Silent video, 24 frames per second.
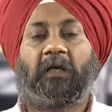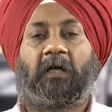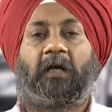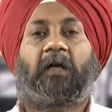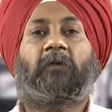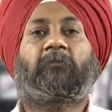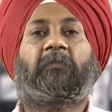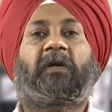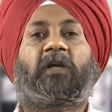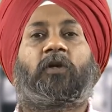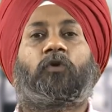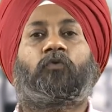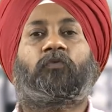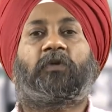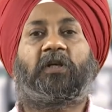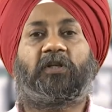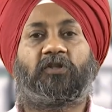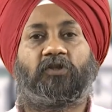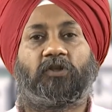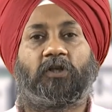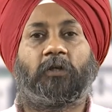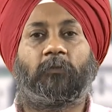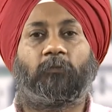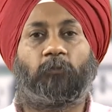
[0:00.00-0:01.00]
a
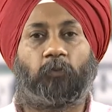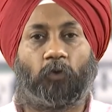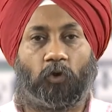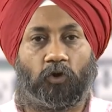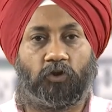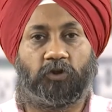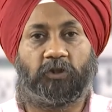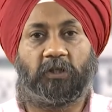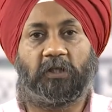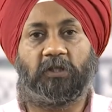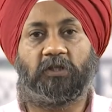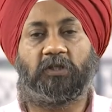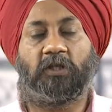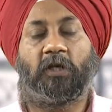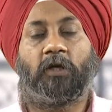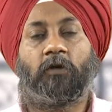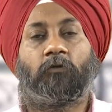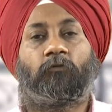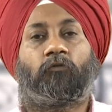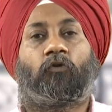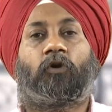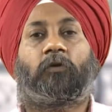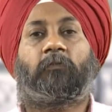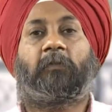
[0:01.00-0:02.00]
manufacturing process
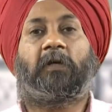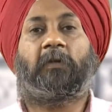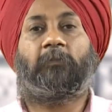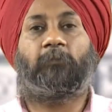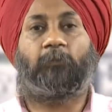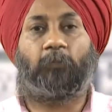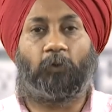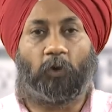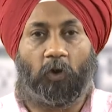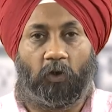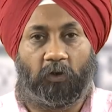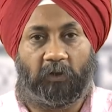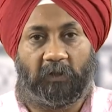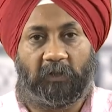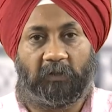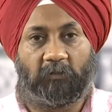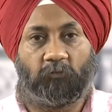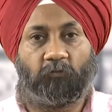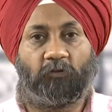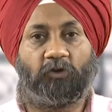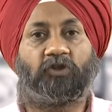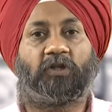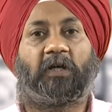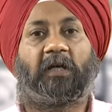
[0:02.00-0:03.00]
for my product
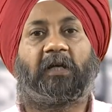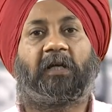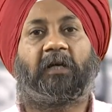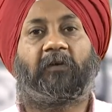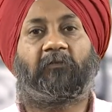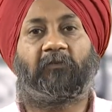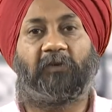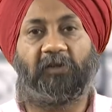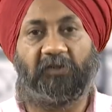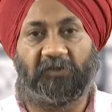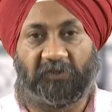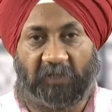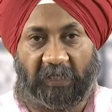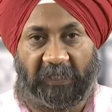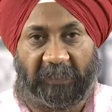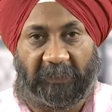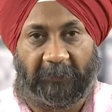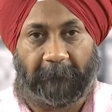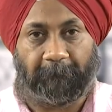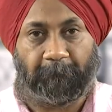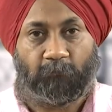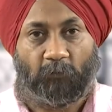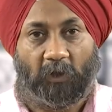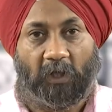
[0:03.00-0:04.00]
which I have designed.
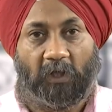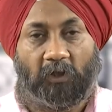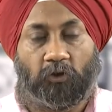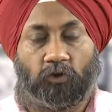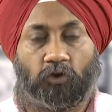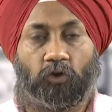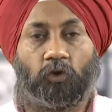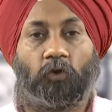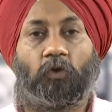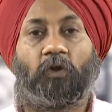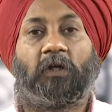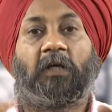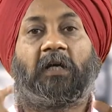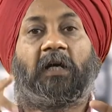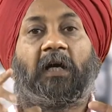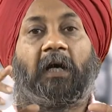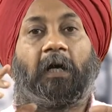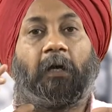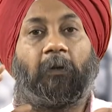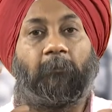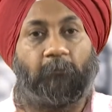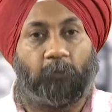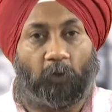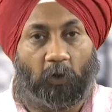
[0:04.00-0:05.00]
So,
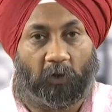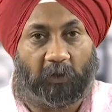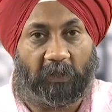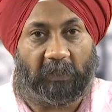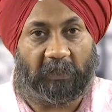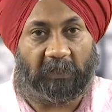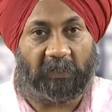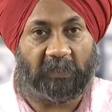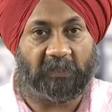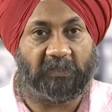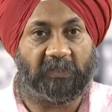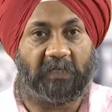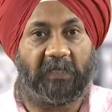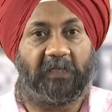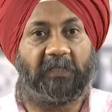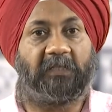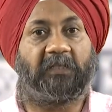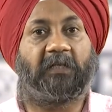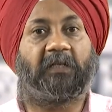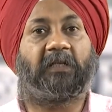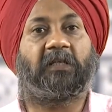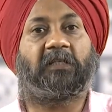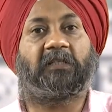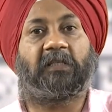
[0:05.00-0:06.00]
a product
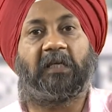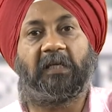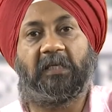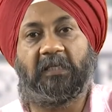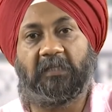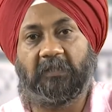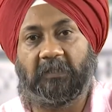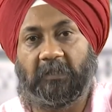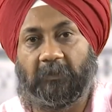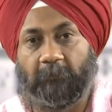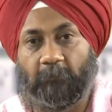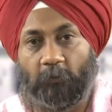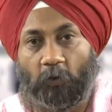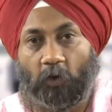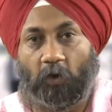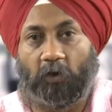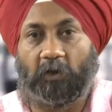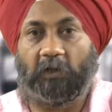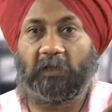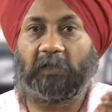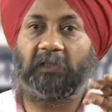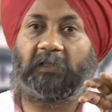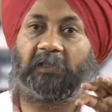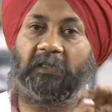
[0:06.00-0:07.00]
designer designs a
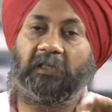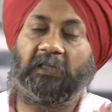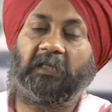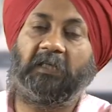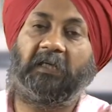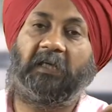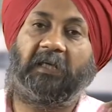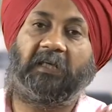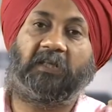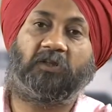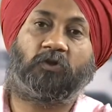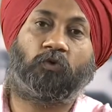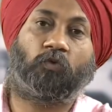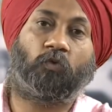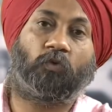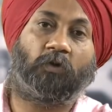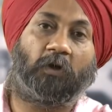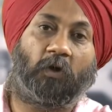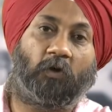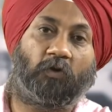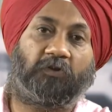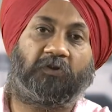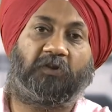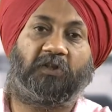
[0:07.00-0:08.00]
product, he has to
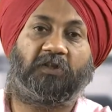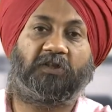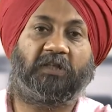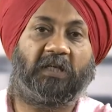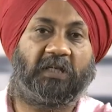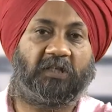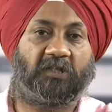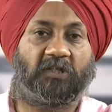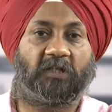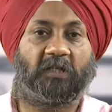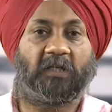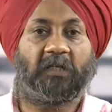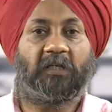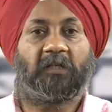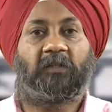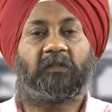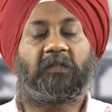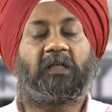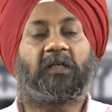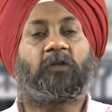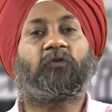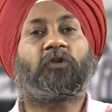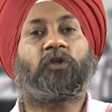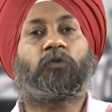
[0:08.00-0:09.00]
now suggest
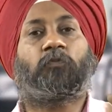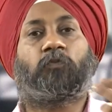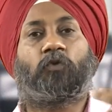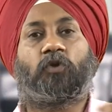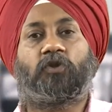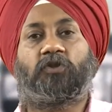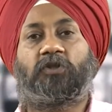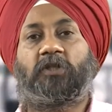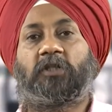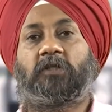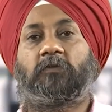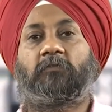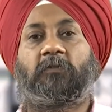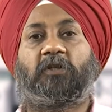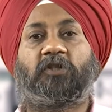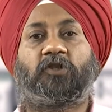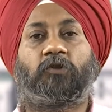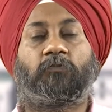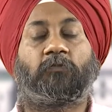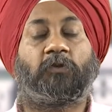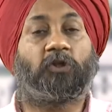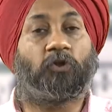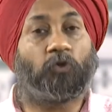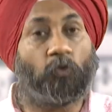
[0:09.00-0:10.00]
that which process must
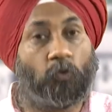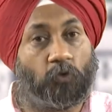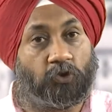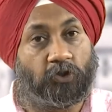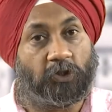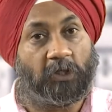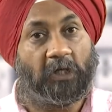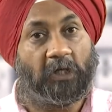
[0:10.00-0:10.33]
be used.